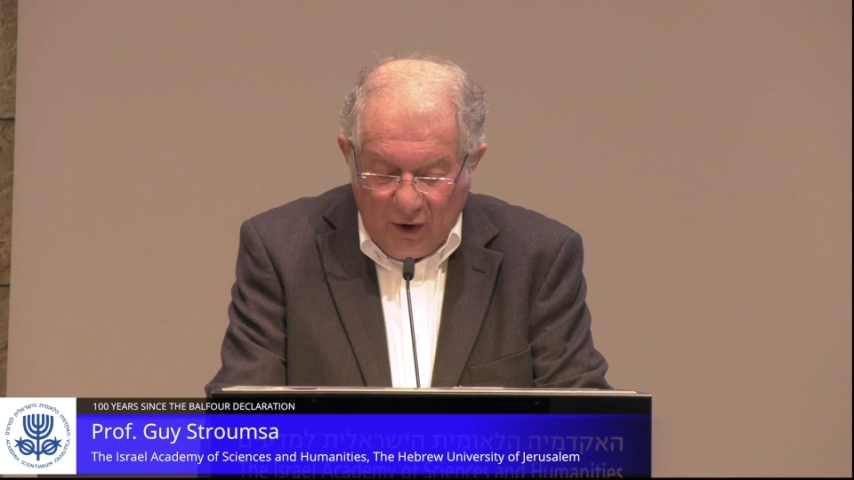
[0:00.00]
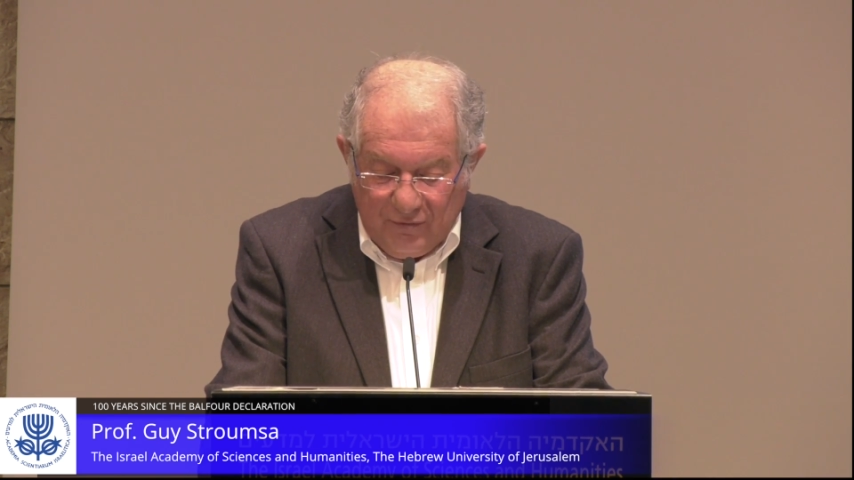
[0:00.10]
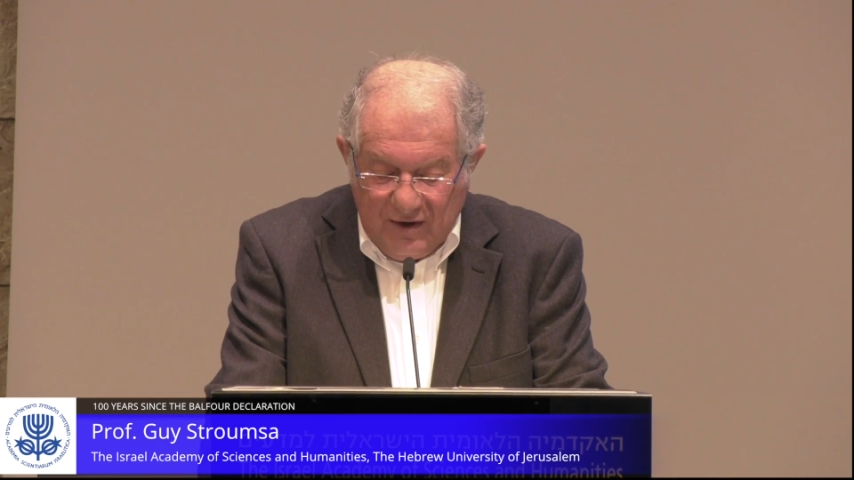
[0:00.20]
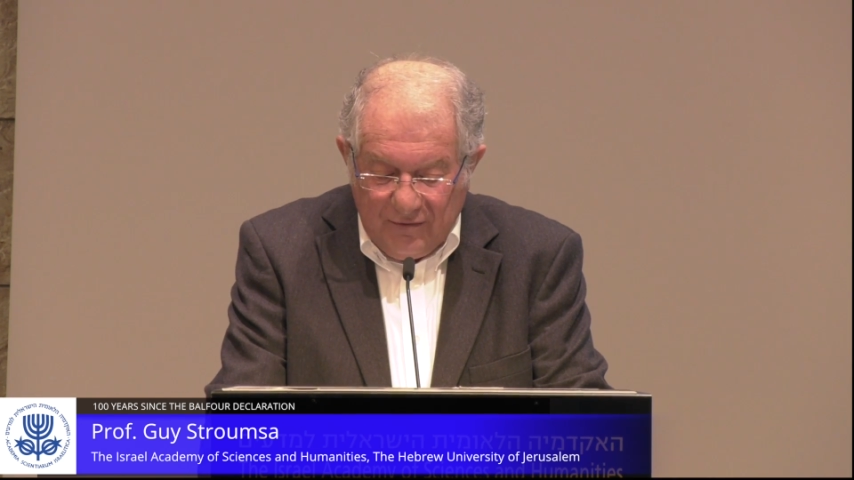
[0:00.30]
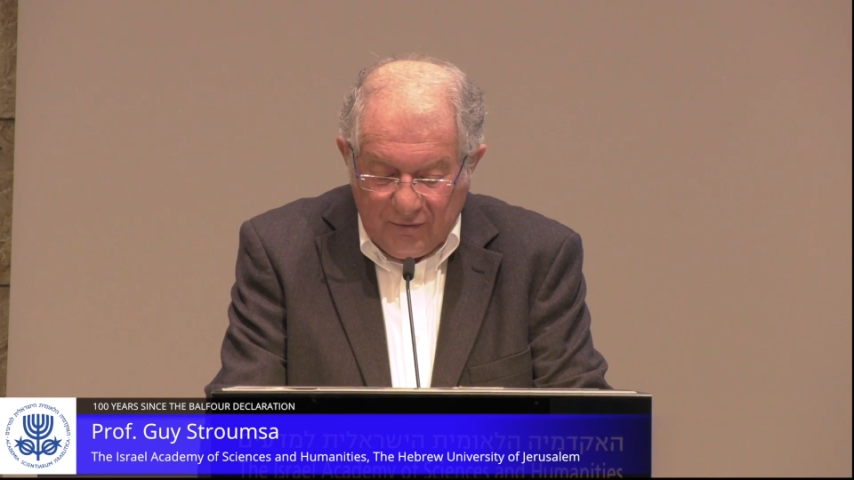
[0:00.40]

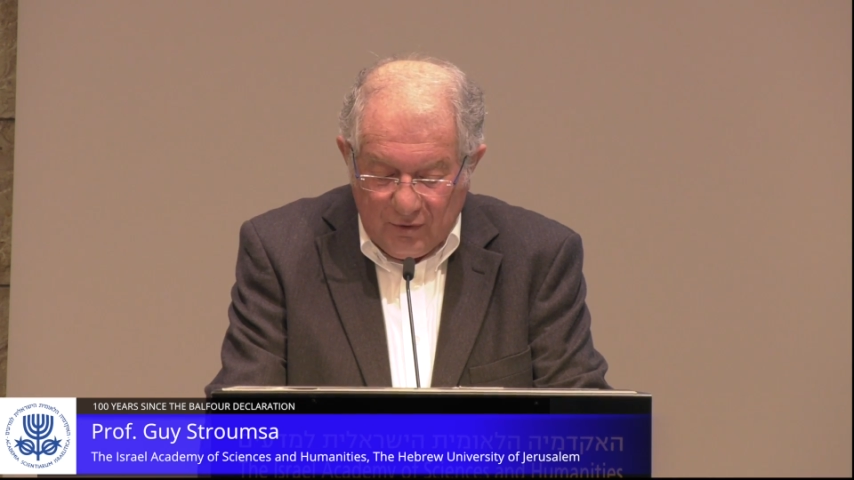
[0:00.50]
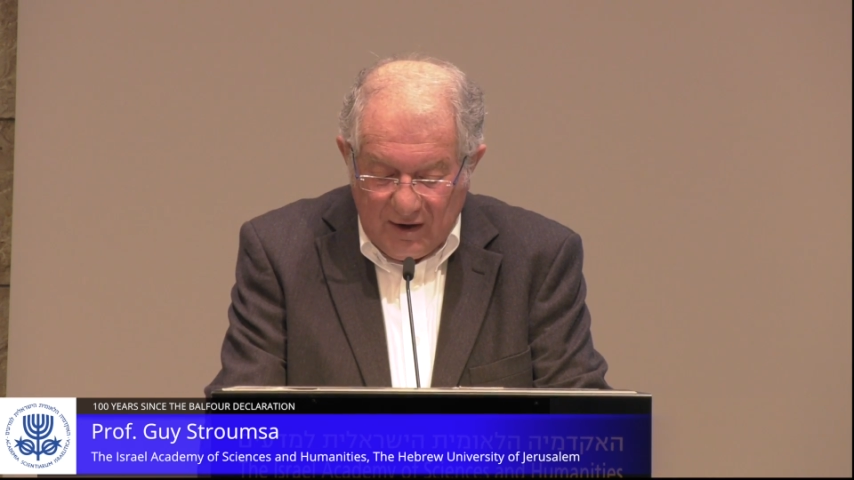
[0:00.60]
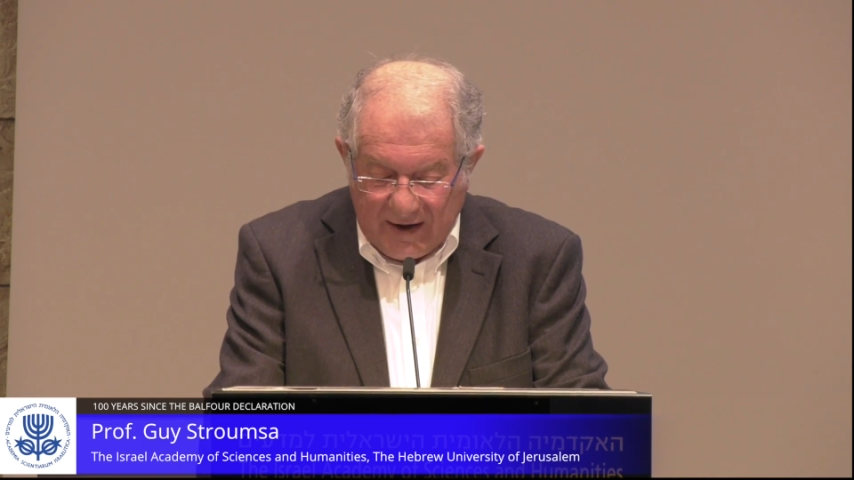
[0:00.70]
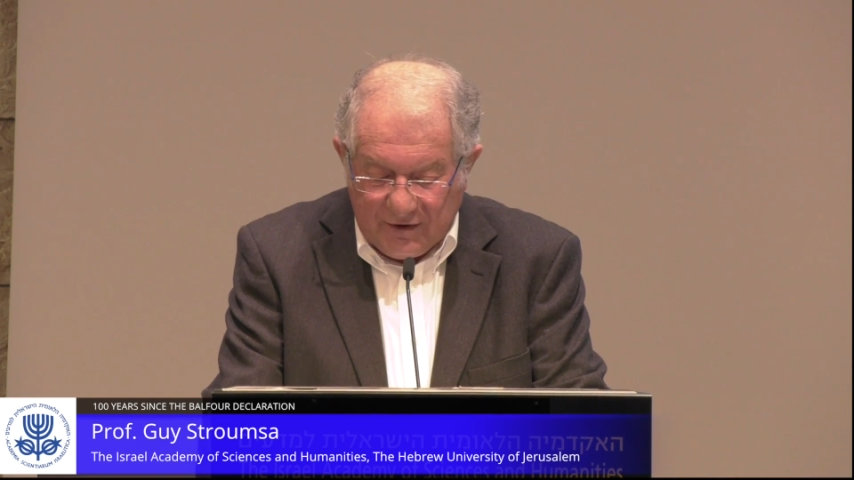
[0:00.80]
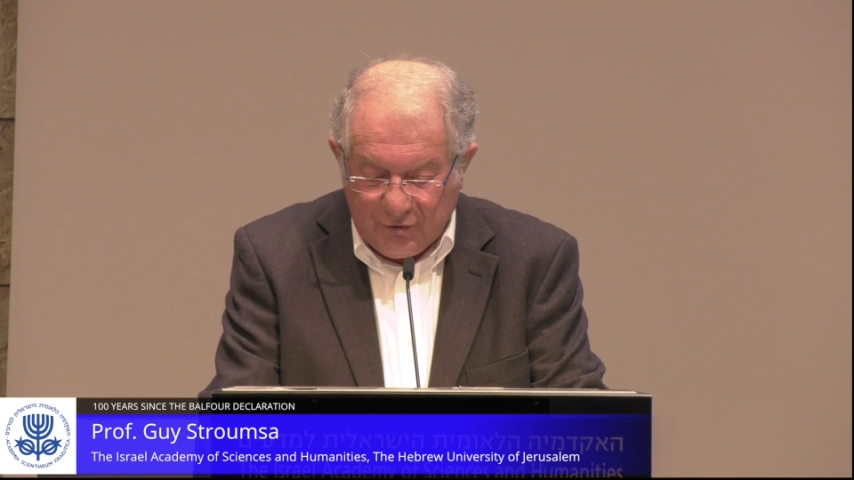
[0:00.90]
of Gifford
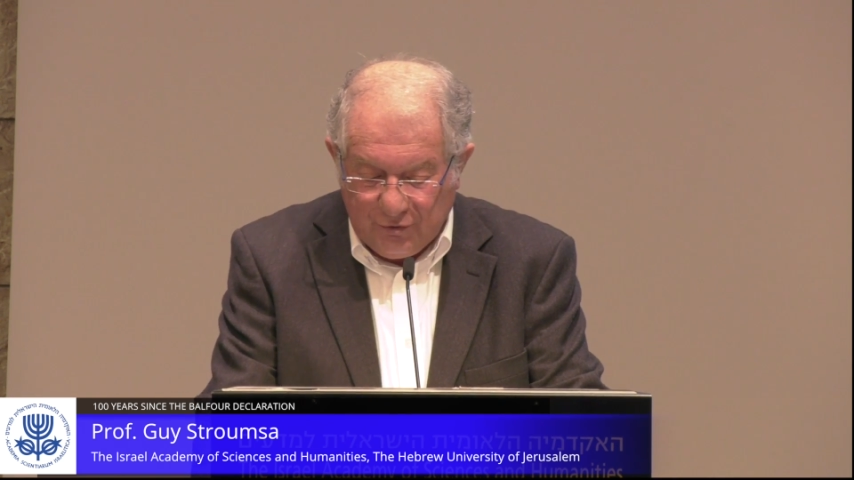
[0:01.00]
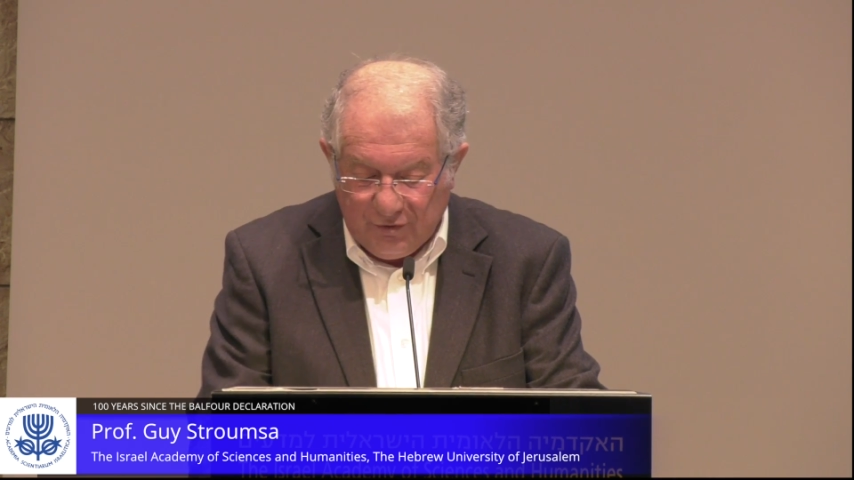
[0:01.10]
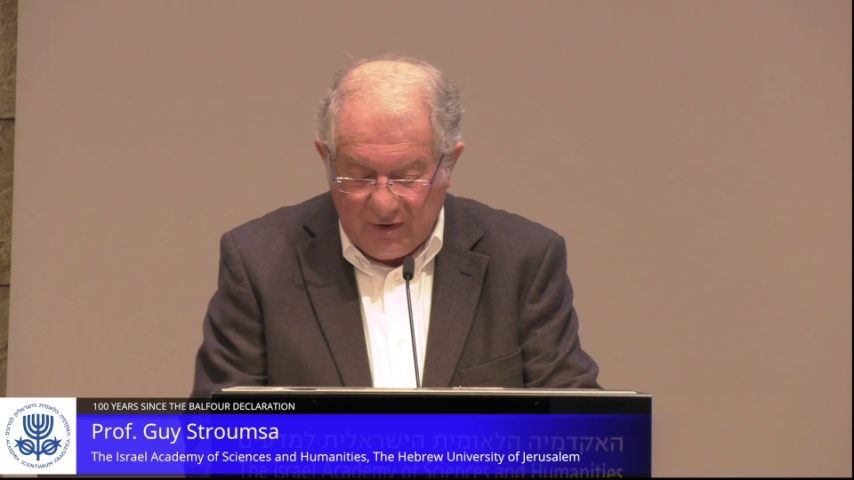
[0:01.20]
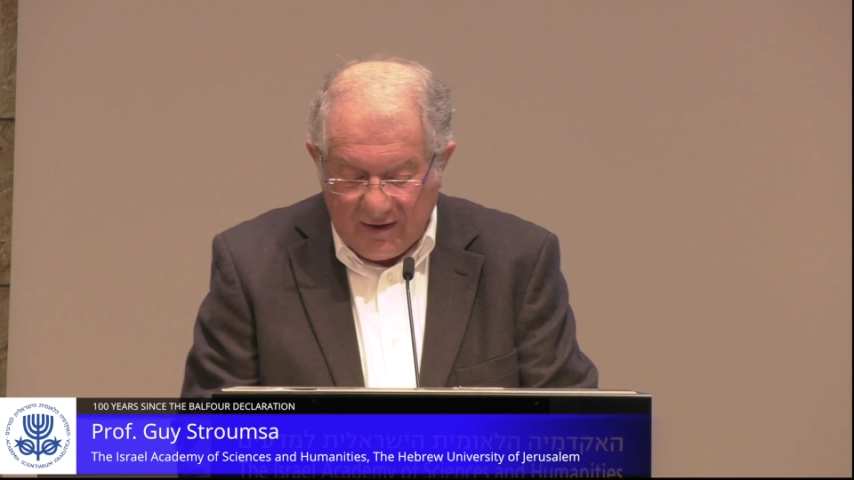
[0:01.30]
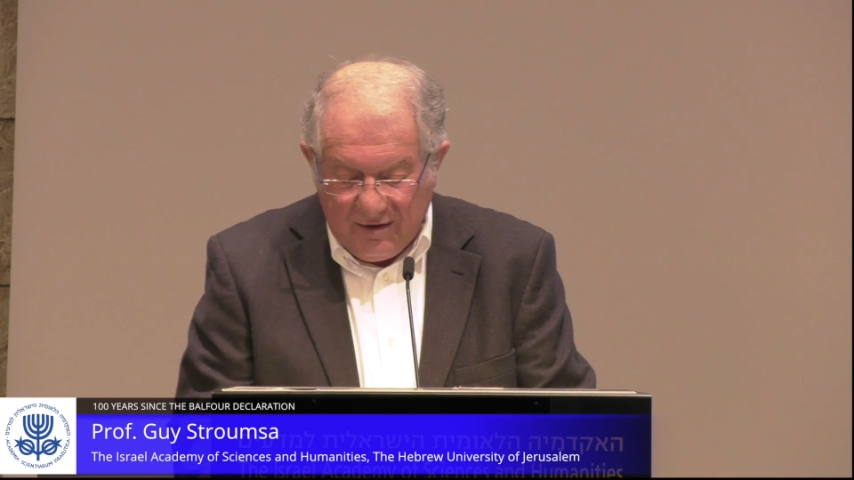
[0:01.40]

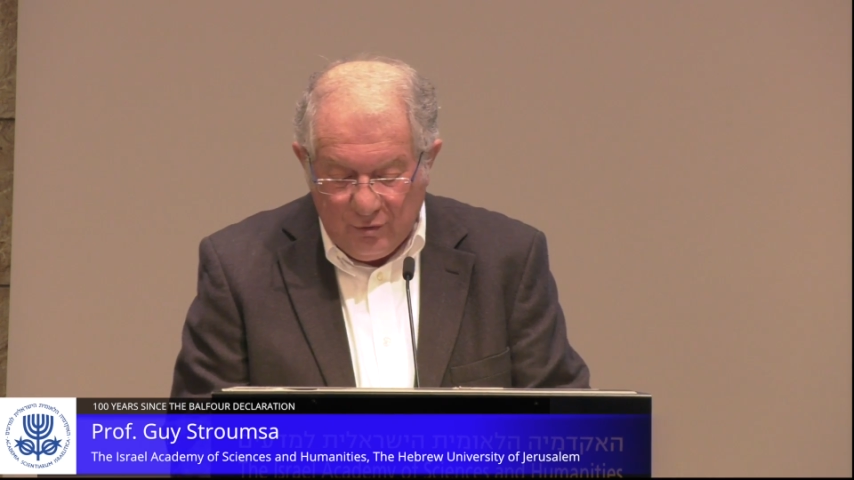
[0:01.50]
lectures at